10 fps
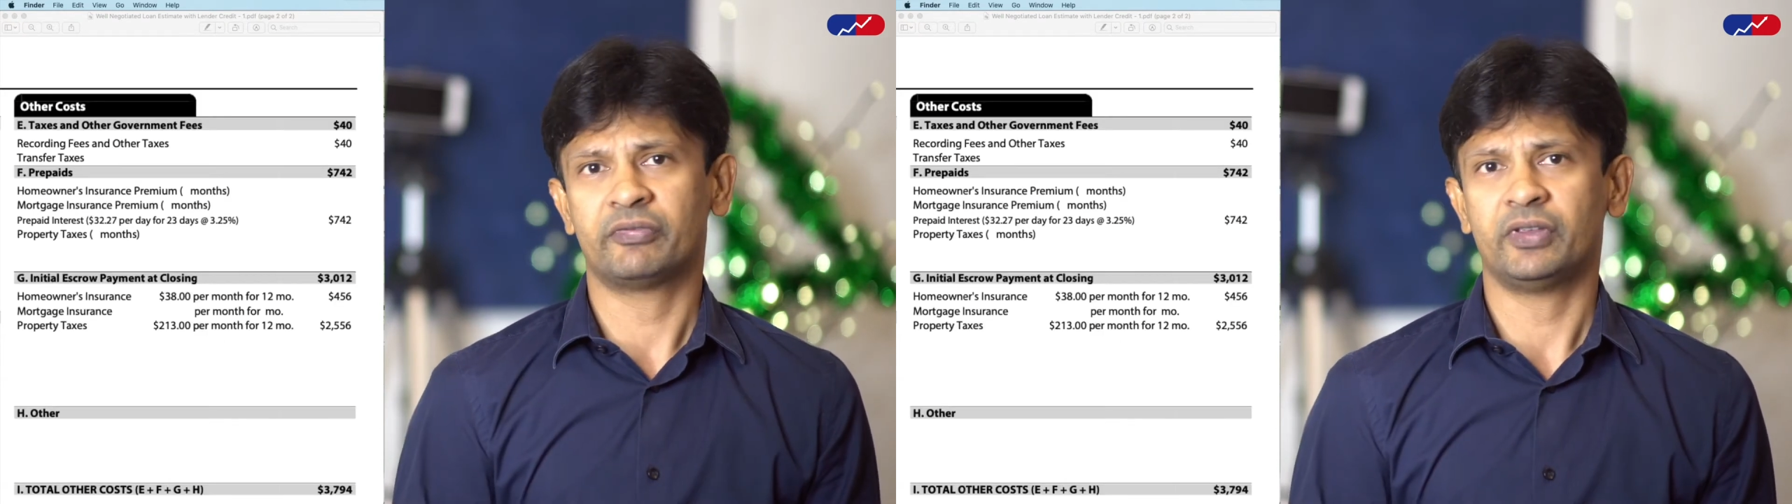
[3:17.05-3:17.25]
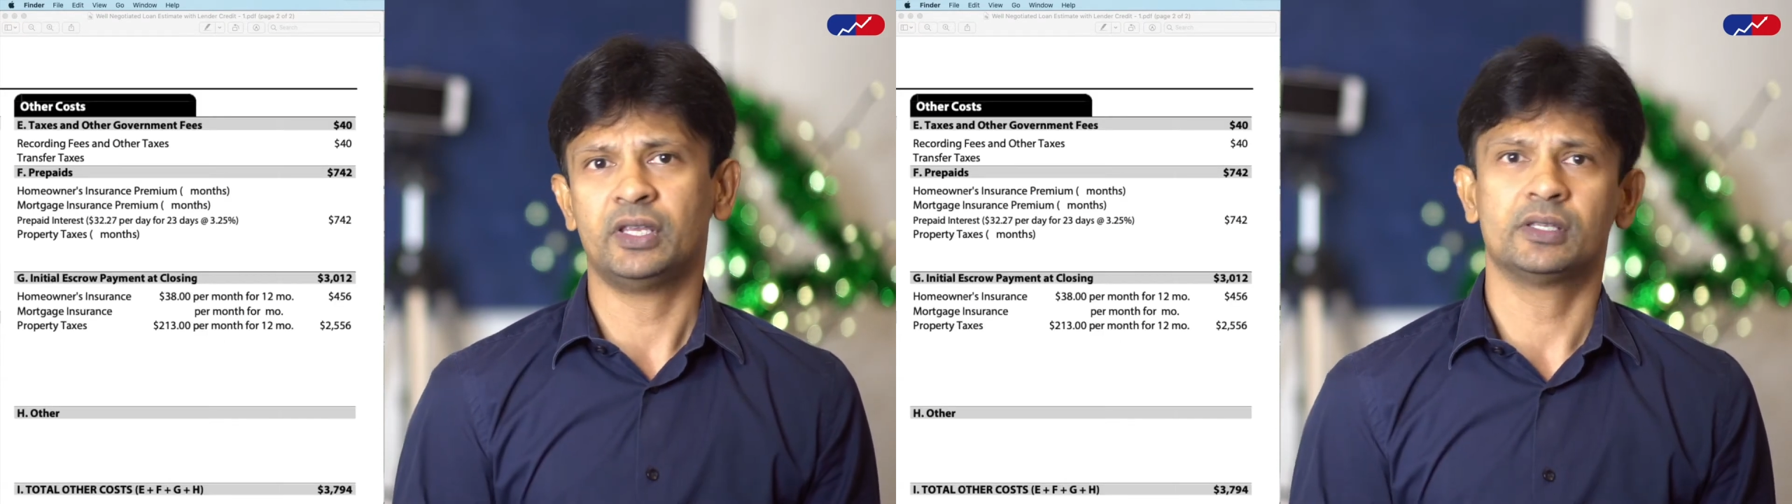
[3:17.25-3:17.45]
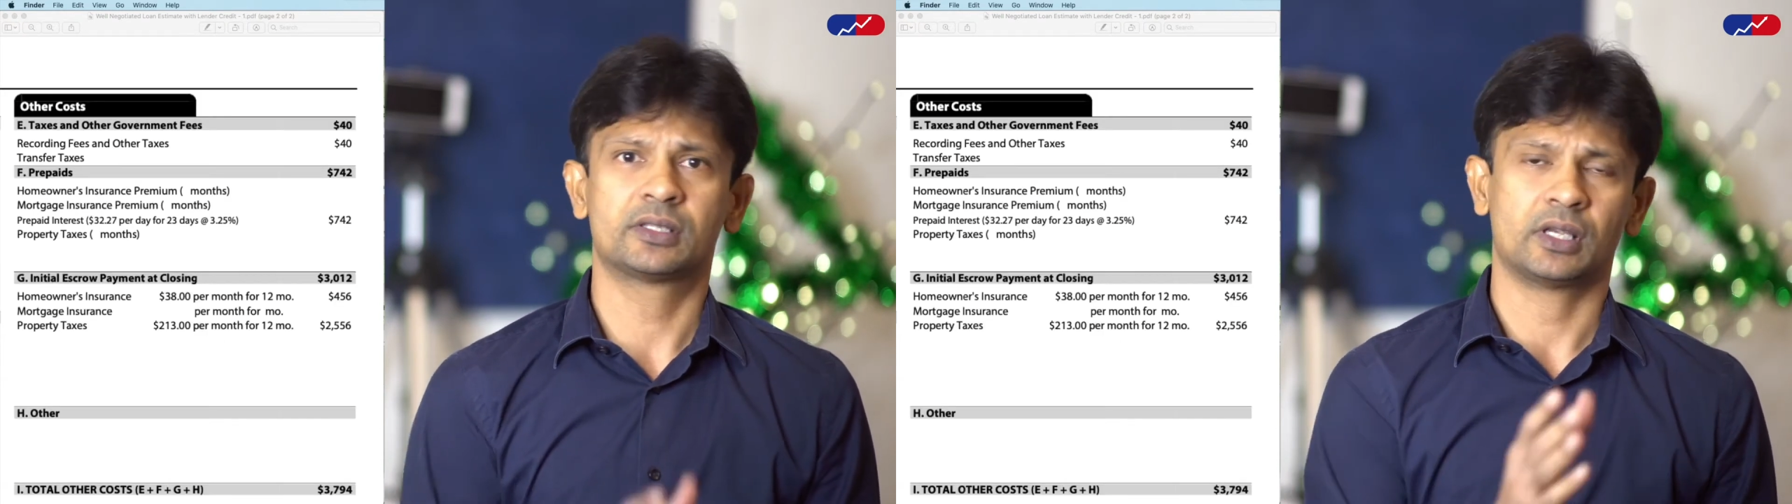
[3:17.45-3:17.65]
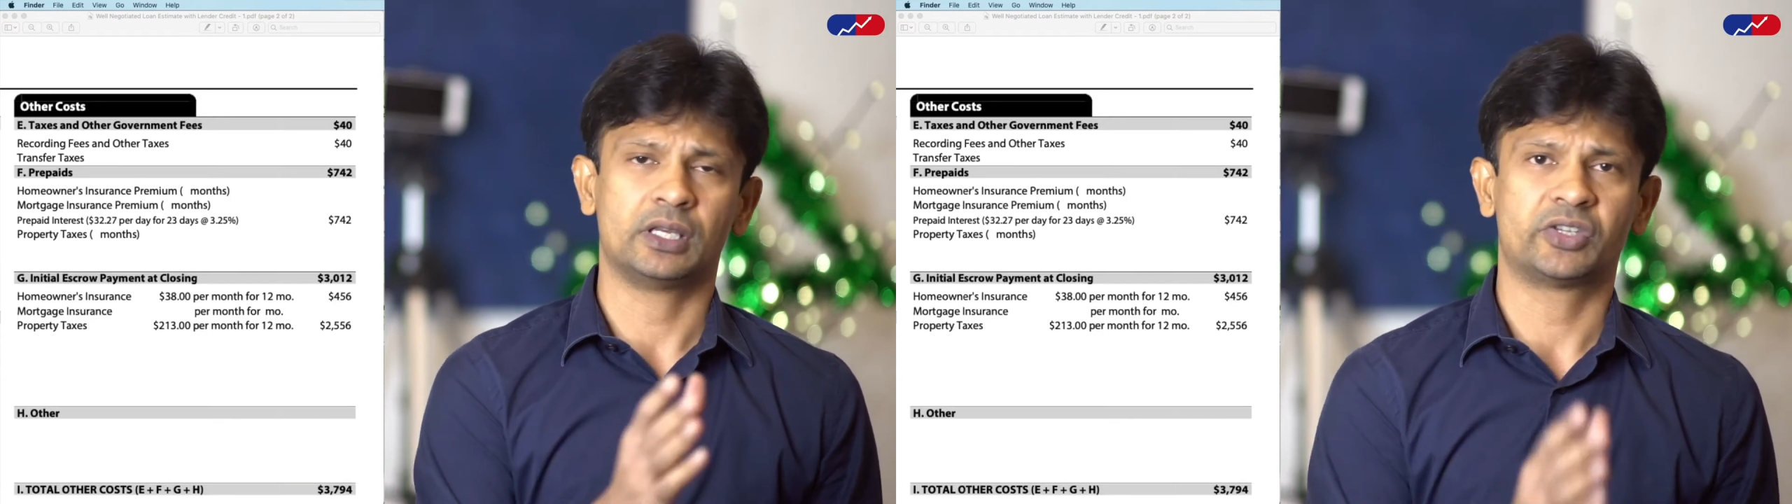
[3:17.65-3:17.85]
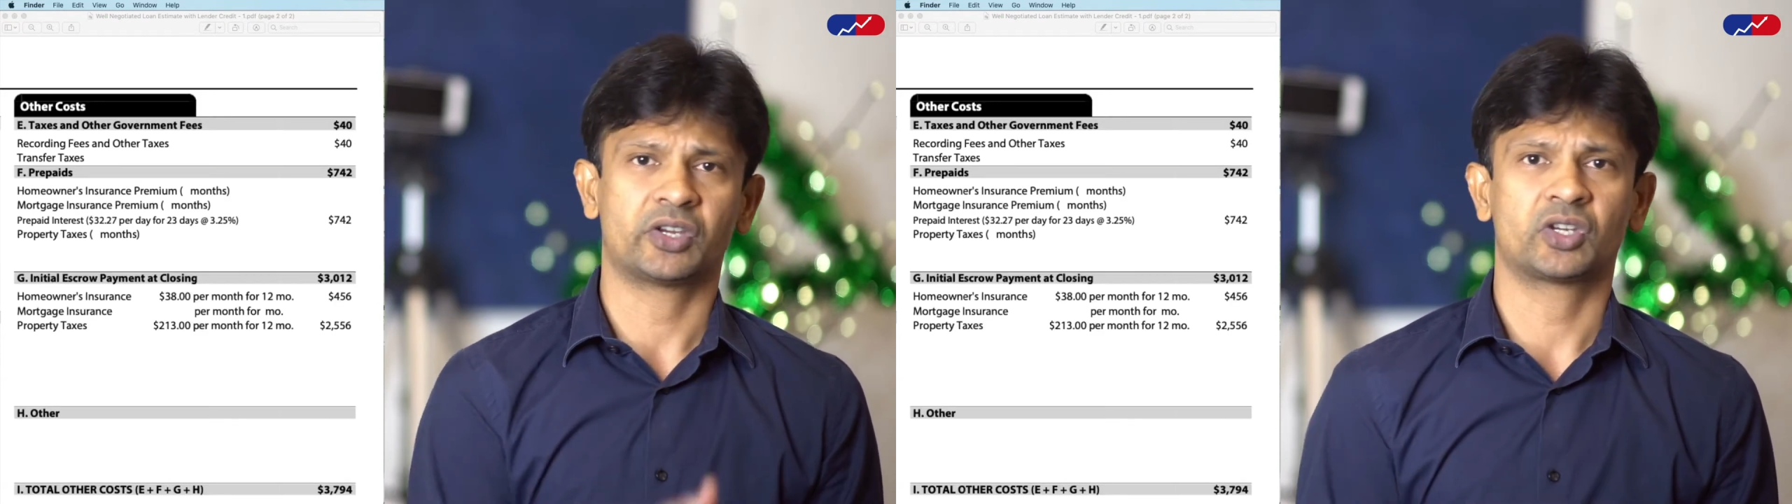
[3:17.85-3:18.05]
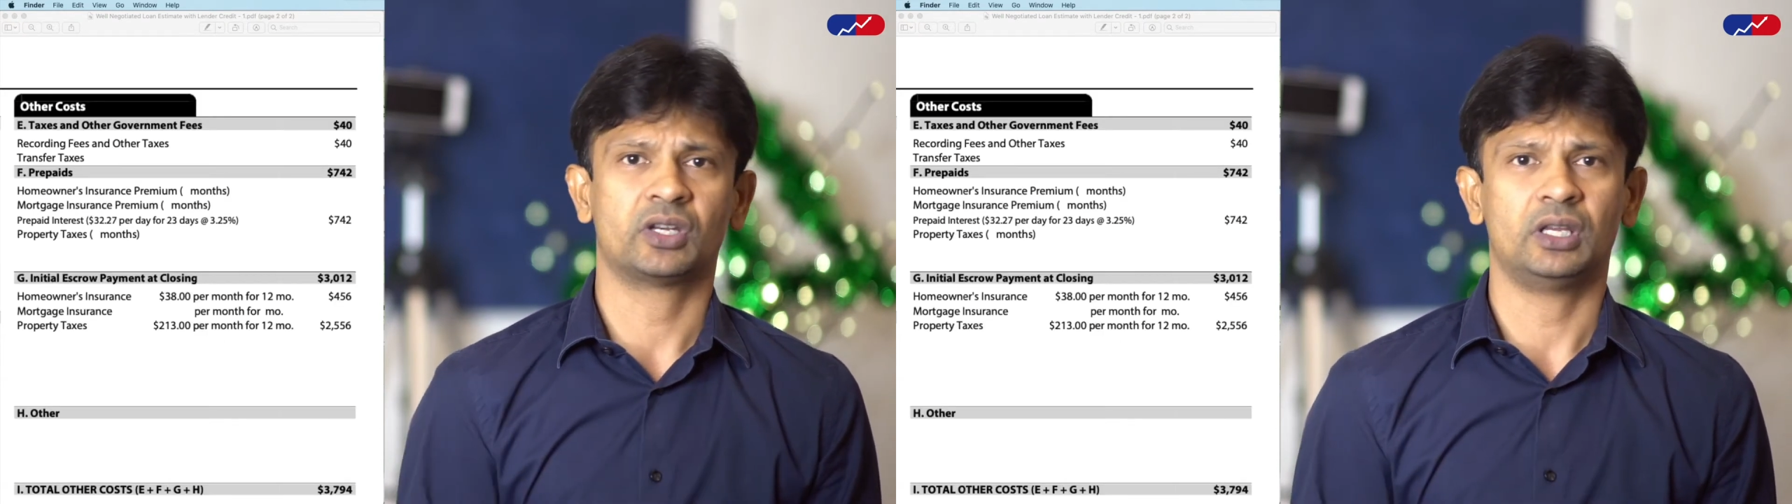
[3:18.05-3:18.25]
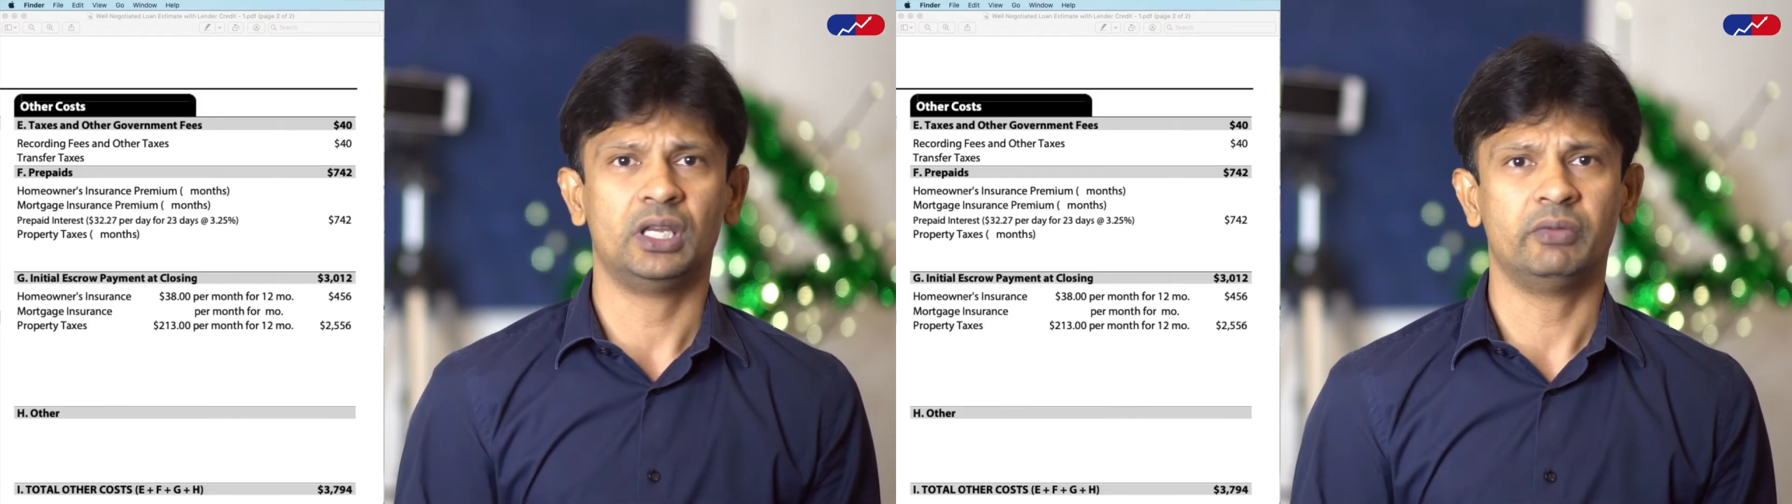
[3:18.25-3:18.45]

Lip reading: fees in section E,